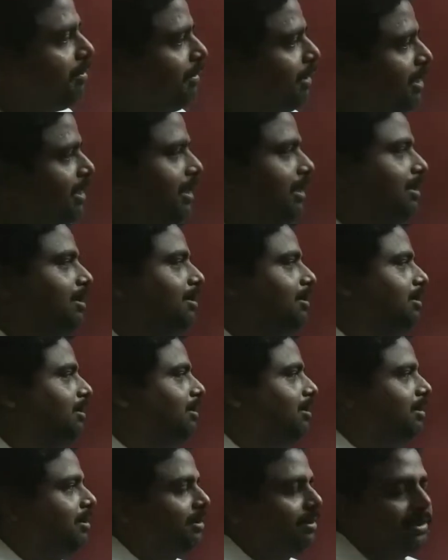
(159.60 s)
method.
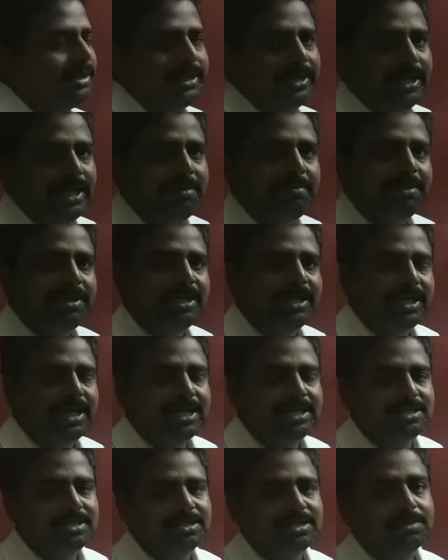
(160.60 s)
The name
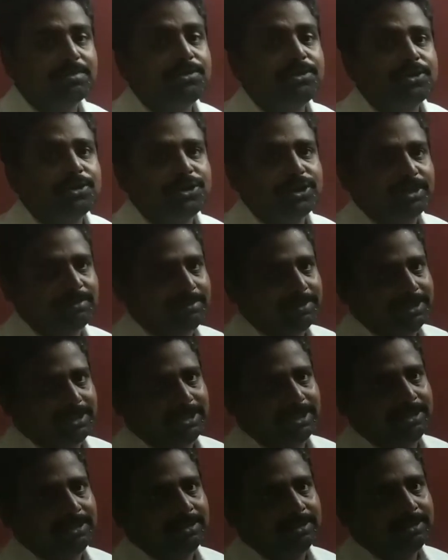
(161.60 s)
indicates substitution
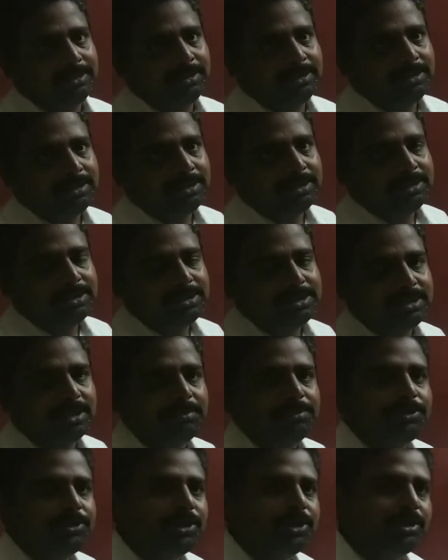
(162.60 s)
method.
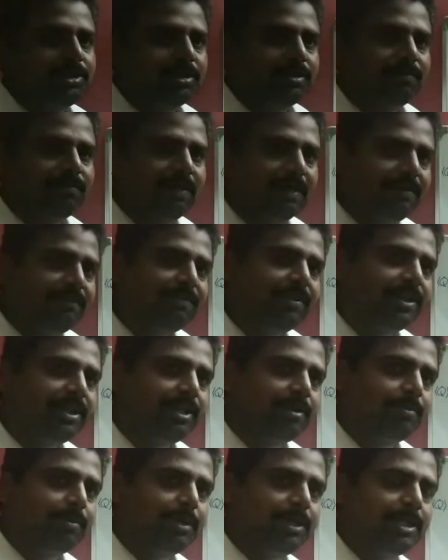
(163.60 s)
Substitute one
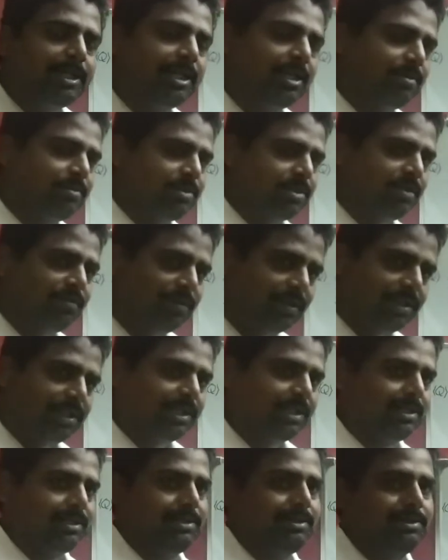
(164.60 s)
variable in terms of
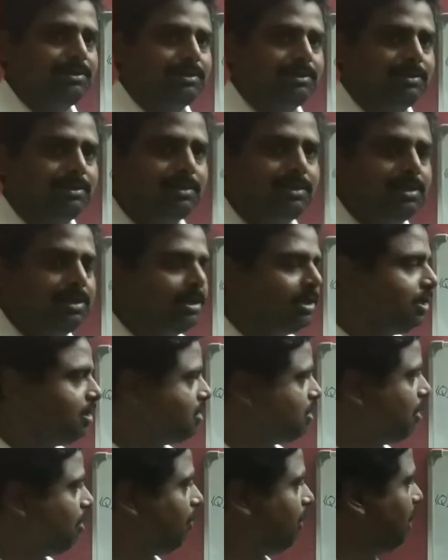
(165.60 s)
other.
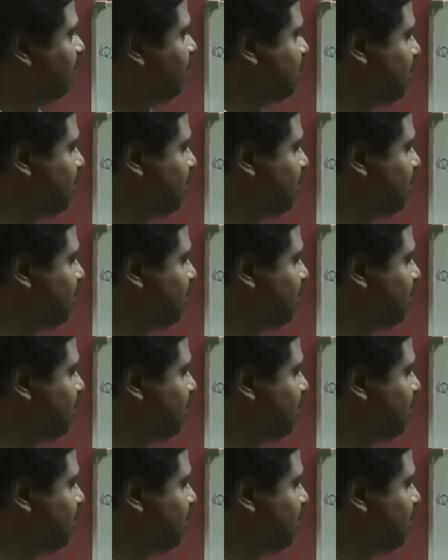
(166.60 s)
So how can we